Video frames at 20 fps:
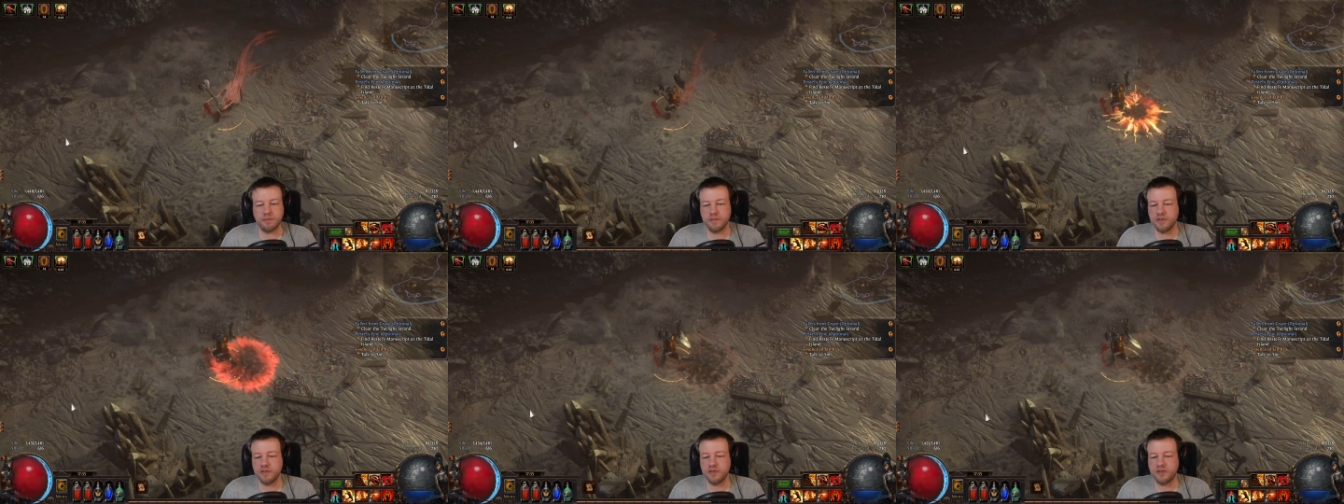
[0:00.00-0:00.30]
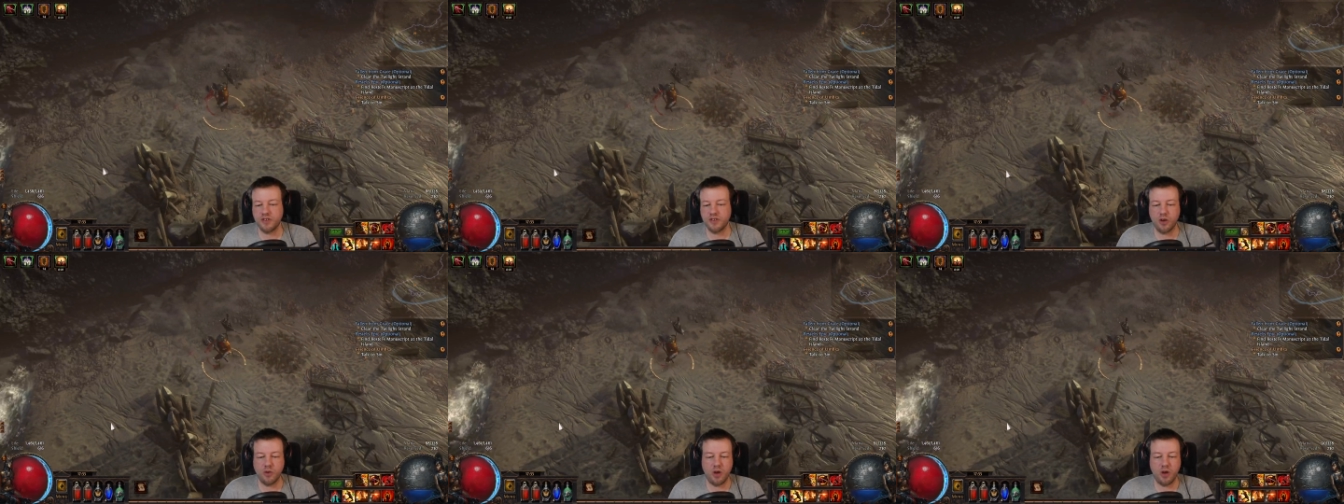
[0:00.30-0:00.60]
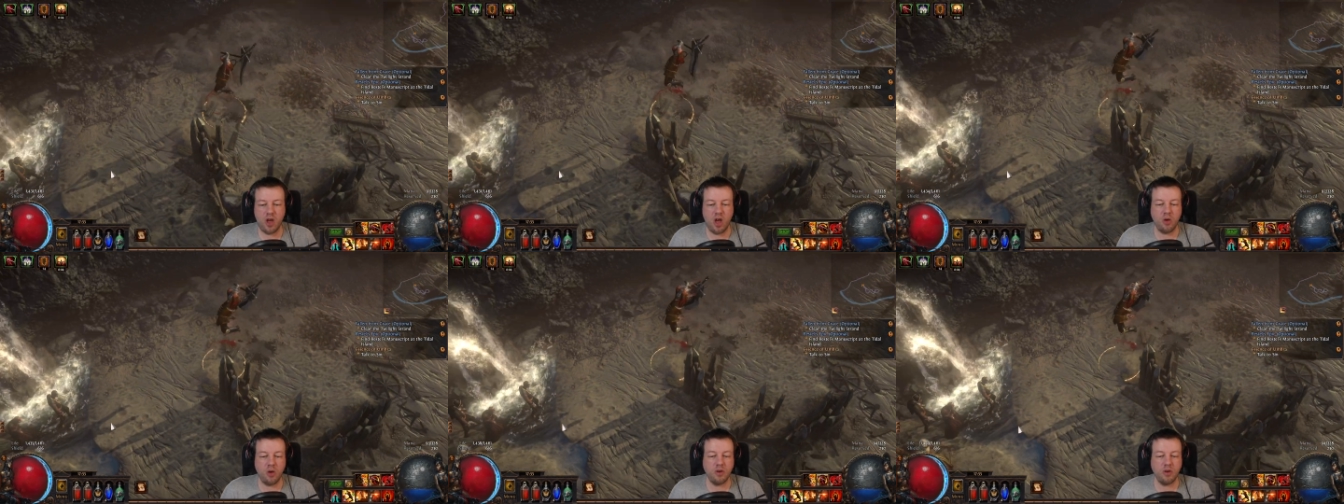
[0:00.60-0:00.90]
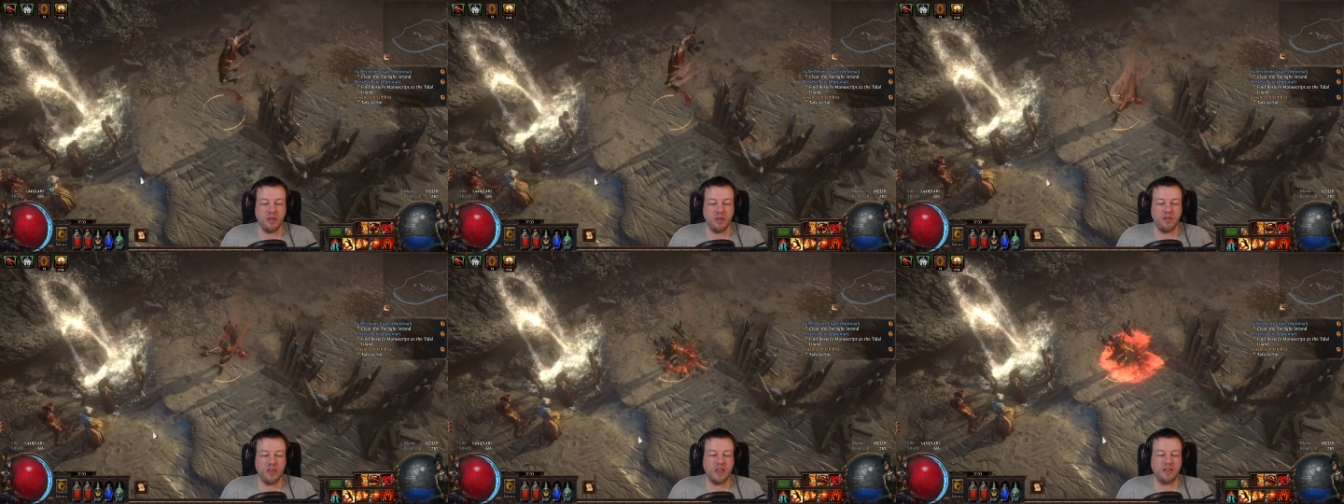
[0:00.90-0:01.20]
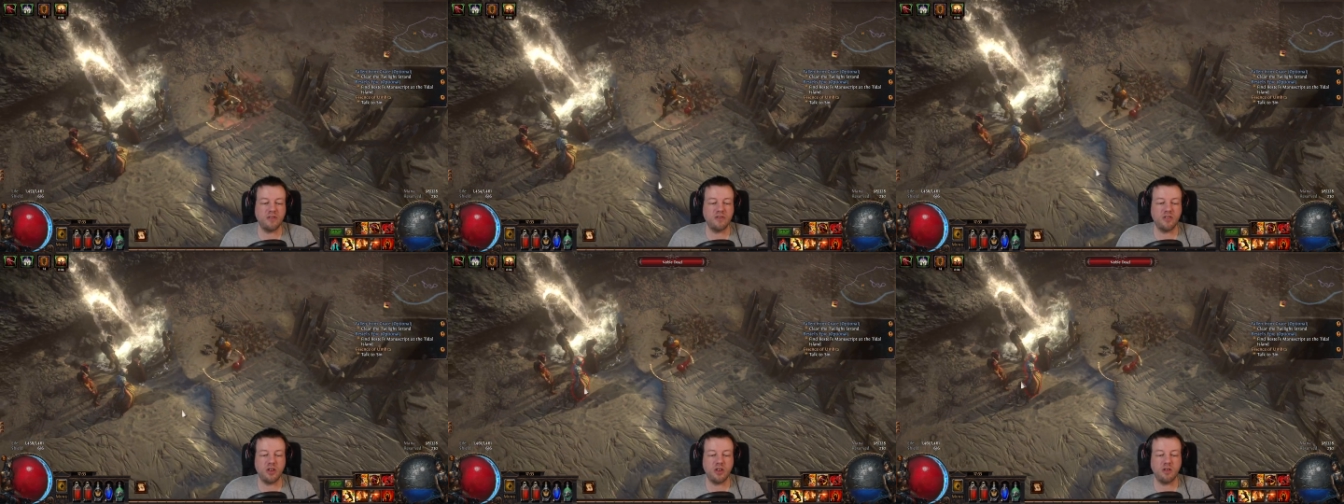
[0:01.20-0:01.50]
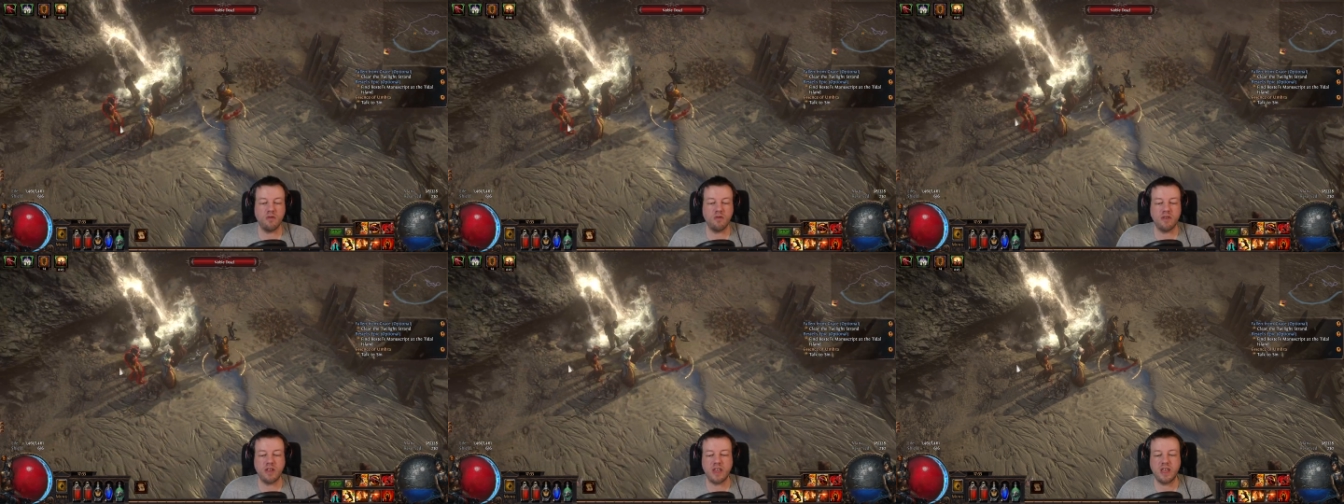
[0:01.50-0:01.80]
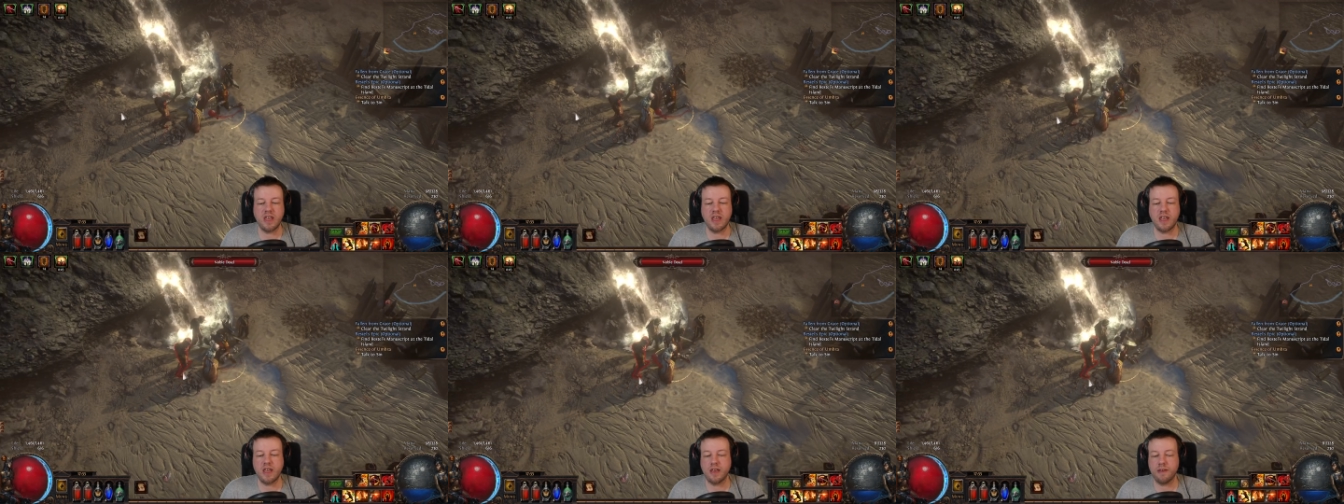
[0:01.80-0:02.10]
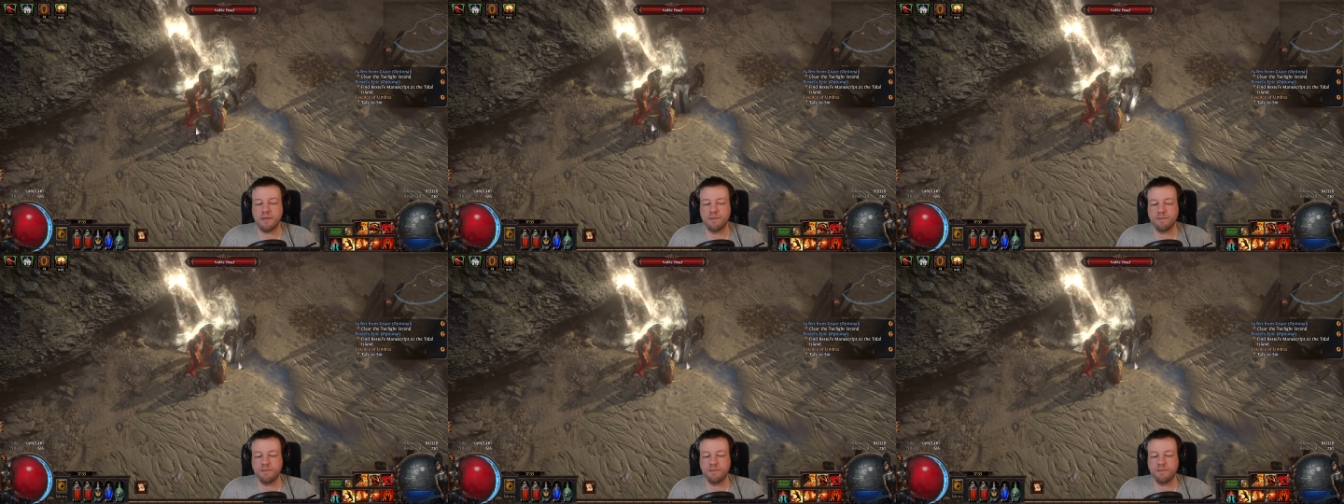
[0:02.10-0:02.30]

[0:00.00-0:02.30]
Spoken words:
so only things that are already here.